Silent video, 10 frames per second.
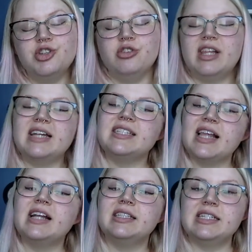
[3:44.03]
you're less
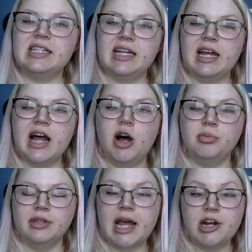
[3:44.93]
likely to get help
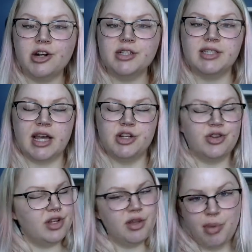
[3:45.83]
later, say
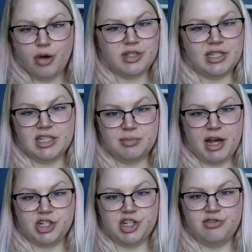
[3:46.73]
during the
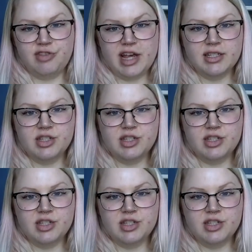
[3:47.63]
post-inspection phase.